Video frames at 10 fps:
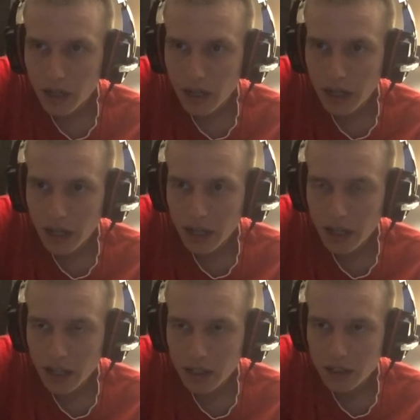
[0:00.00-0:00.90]

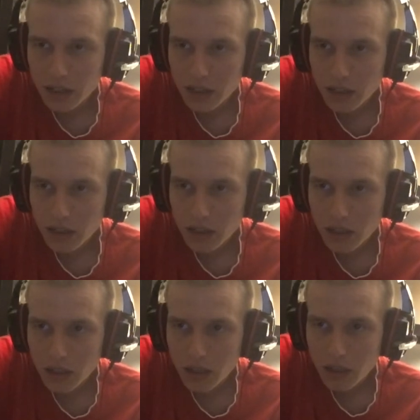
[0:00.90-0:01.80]
and
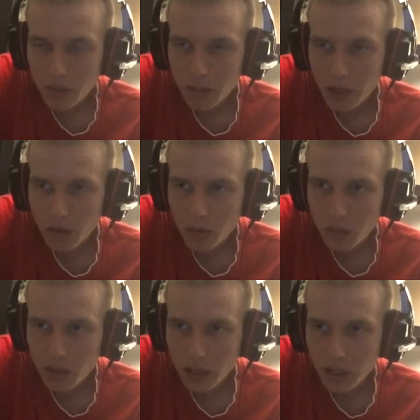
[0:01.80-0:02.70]
a
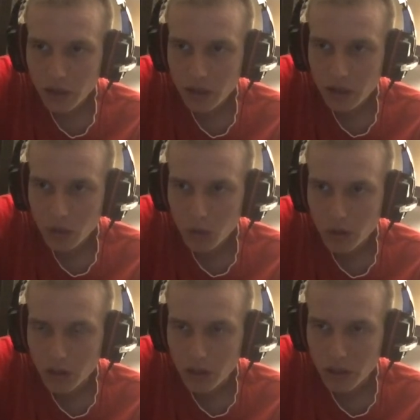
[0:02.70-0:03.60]

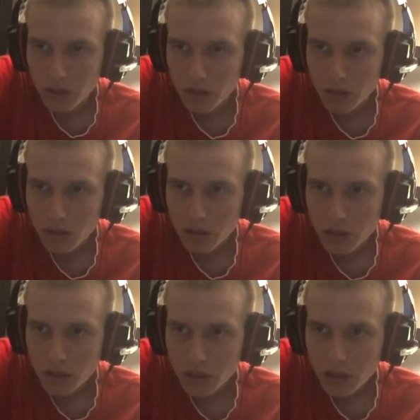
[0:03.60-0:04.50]
quarter ago,
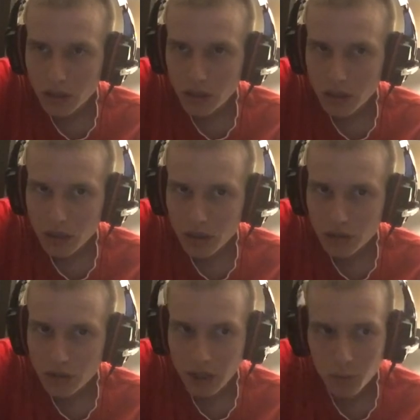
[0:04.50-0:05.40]
so
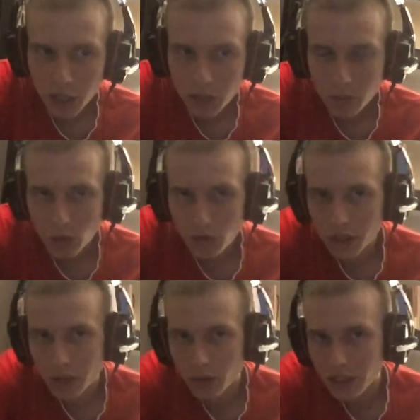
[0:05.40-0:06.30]
not much more over a
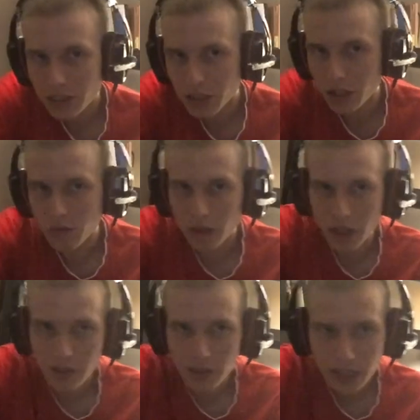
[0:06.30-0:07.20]
year, the Red Sox won
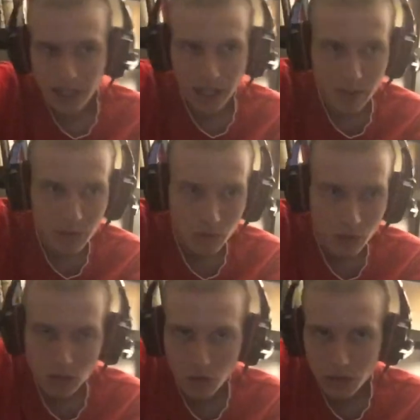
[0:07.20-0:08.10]
108 games and won
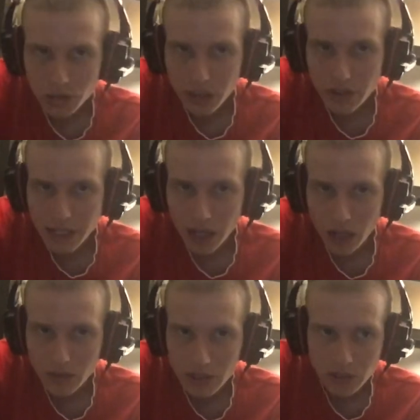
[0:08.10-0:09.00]
the World Series. And
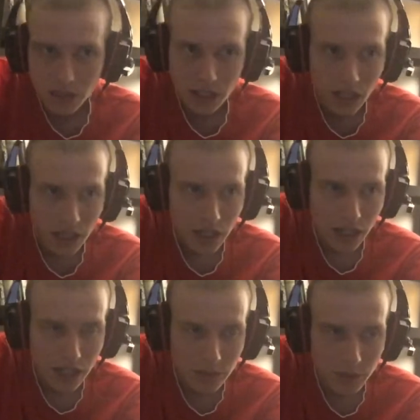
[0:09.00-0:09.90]
obviously,
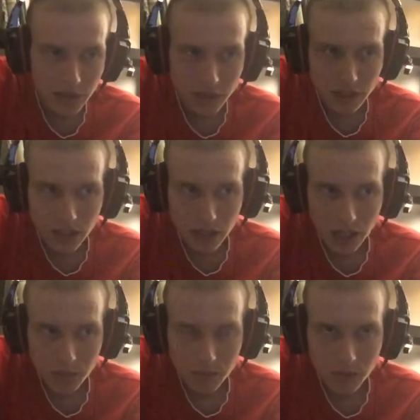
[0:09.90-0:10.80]
as I mentioned at the
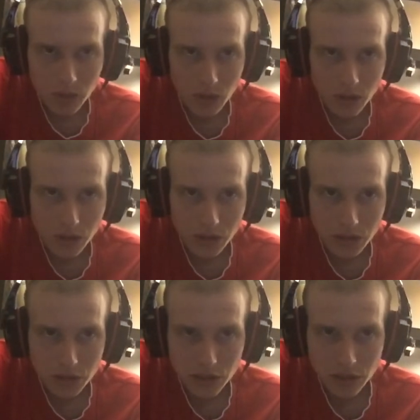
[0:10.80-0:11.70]
top earlier in
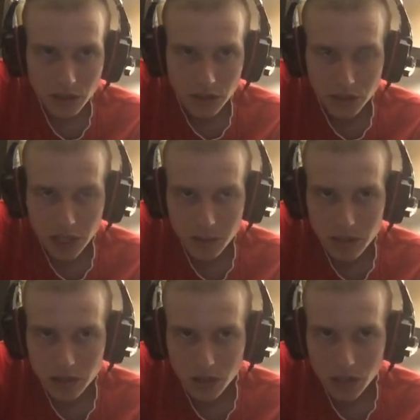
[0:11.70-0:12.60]
this
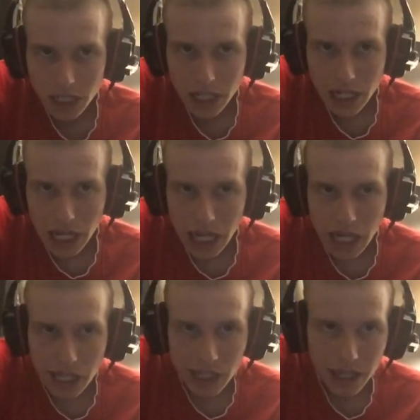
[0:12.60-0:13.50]
episode,
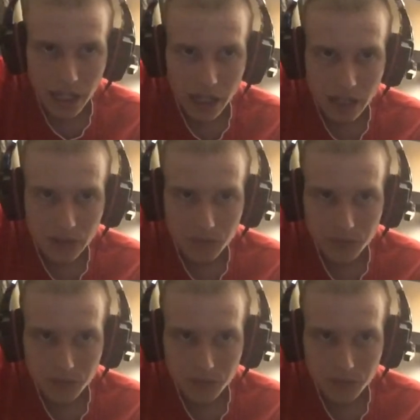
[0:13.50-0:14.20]
that